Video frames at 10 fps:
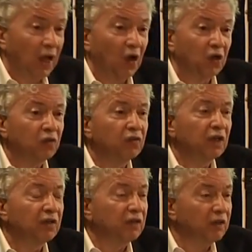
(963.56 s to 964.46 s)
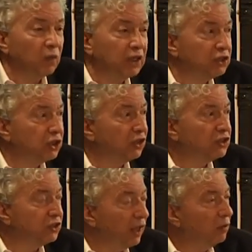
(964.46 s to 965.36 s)
a continent in which
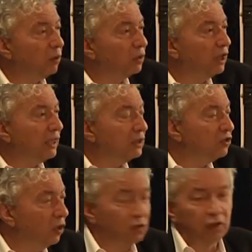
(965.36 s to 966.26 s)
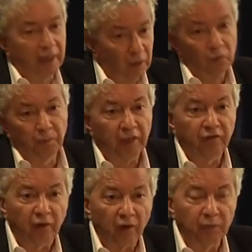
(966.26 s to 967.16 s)
statehood is not, cannot be,
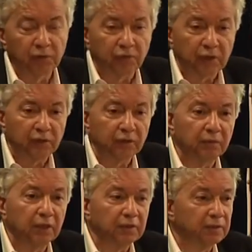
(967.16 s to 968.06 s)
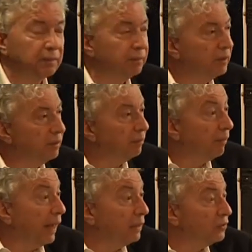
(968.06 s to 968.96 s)
for obvious reasons, be
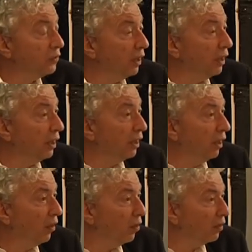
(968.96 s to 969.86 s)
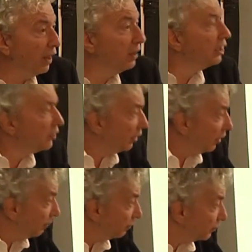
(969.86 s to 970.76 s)
based really on
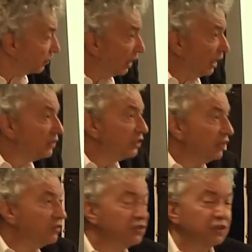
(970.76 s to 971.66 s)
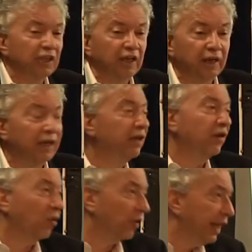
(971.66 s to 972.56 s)
ethnicity, since in nearly
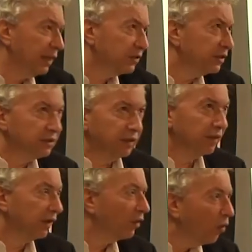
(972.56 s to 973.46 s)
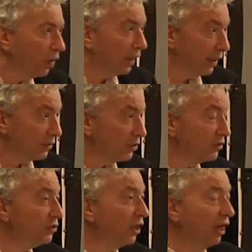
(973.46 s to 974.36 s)
all cases, I think in all
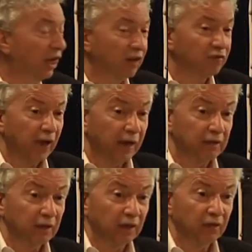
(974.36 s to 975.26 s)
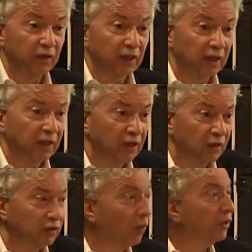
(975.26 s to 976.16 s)
cases, in fact, the
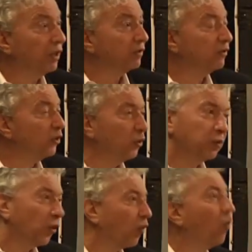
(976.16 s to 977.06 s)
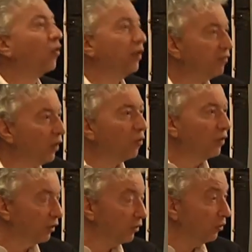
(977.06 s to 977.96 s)
dominant group or only, the
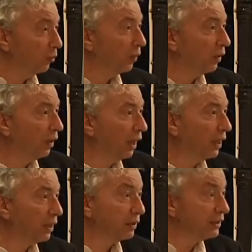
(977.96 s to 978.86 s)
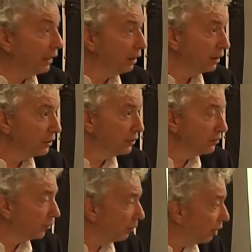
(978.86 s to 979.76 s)
only group are settlers
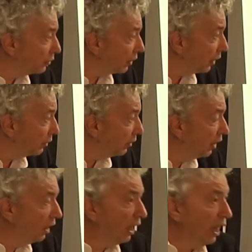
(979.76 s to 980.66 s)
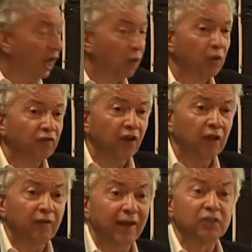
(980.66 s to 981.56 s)
from outside. We
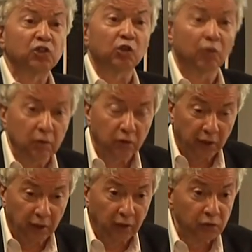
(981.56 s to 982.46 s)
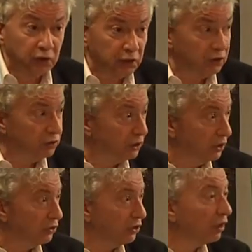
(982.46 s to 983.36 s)
find the extraordinary
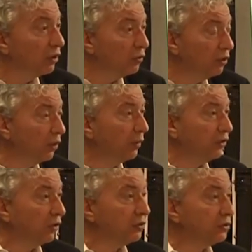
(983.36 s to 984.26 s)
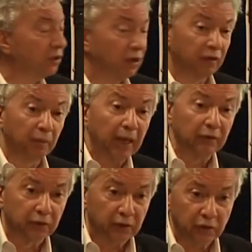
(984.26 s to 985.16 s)
consistencies and continuities of the
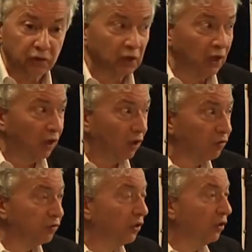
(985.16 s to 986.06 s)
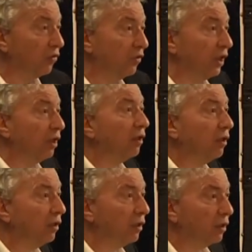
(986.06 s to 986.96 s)
boundaries of the
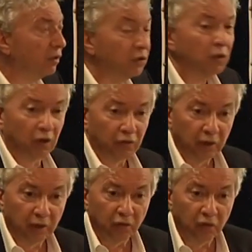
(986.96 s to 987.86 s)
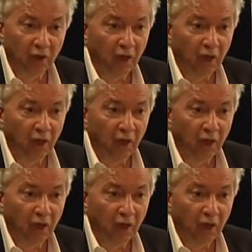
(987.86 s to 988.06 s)
new continent.